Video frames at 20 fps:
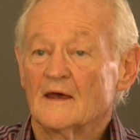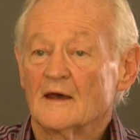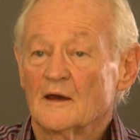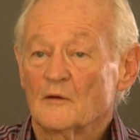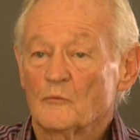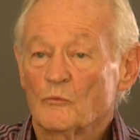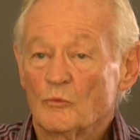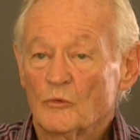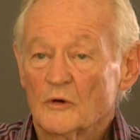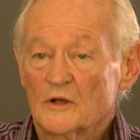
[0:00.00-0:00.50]

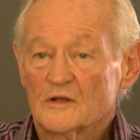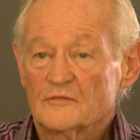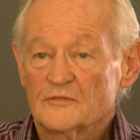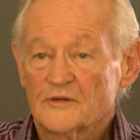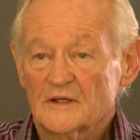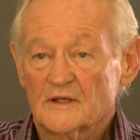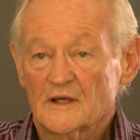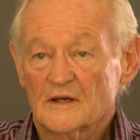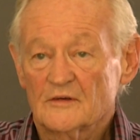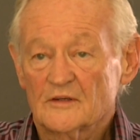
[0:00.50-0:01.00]
And one of the
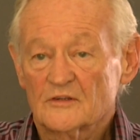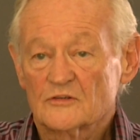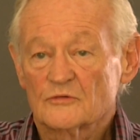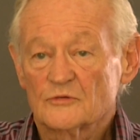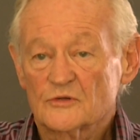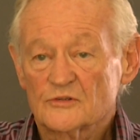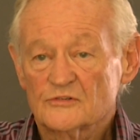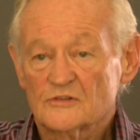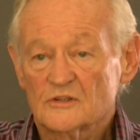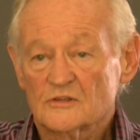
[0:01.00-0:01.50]

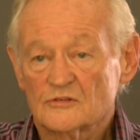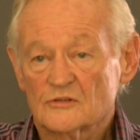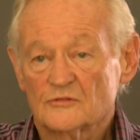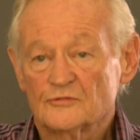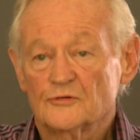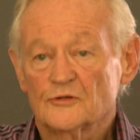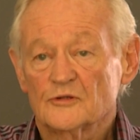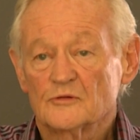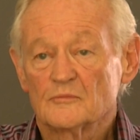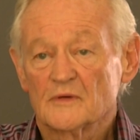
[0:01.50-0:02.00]
characteristics of
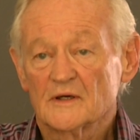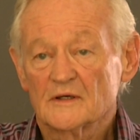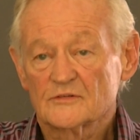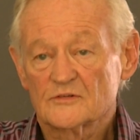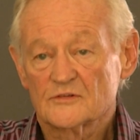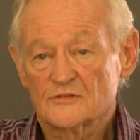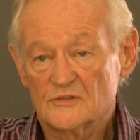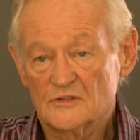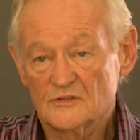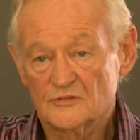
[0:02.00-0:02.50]
foot and mouth
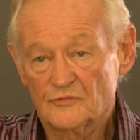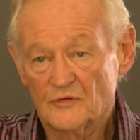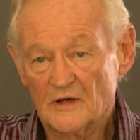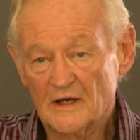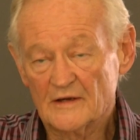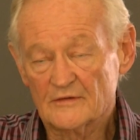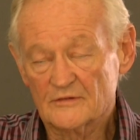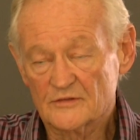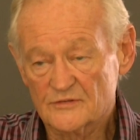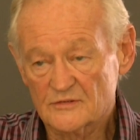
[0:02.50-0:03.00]
disease
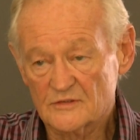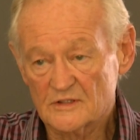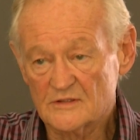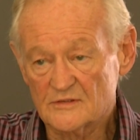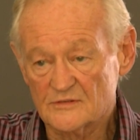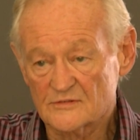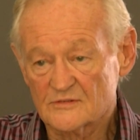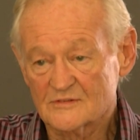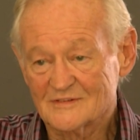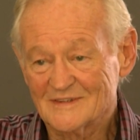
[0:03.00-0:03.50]
virus
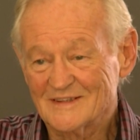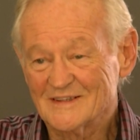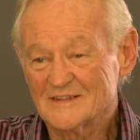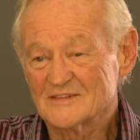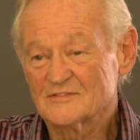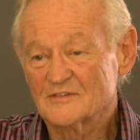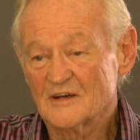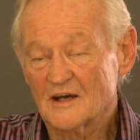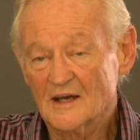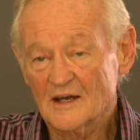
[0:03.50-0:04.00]
is that
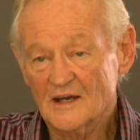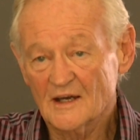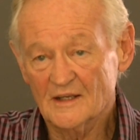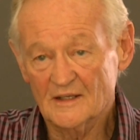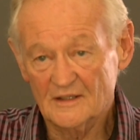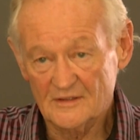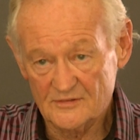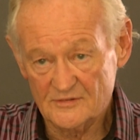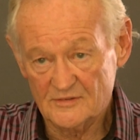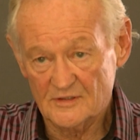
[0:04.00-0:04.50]
it's
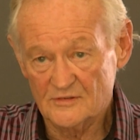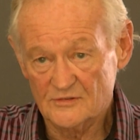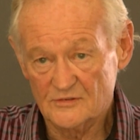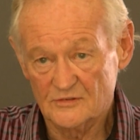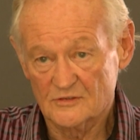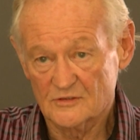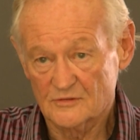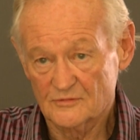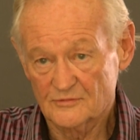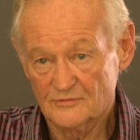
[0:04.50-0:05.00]
highly
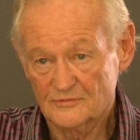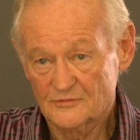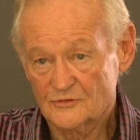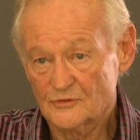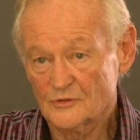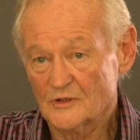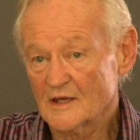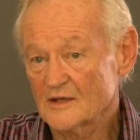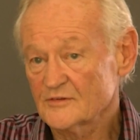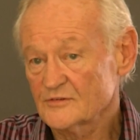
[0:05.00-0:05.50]
sensitive
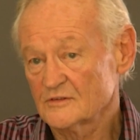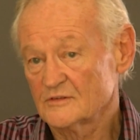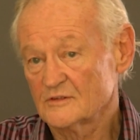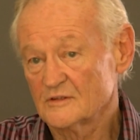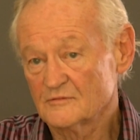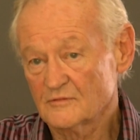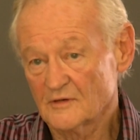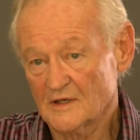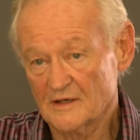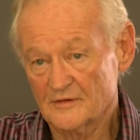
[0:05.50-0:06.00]
to acid
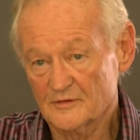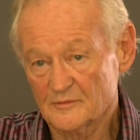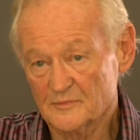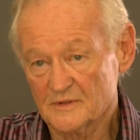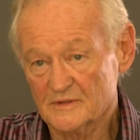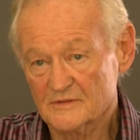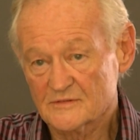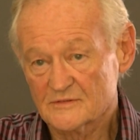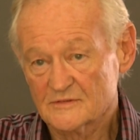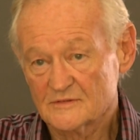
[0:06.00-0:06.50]

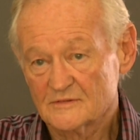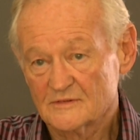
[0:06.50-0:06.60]
environments.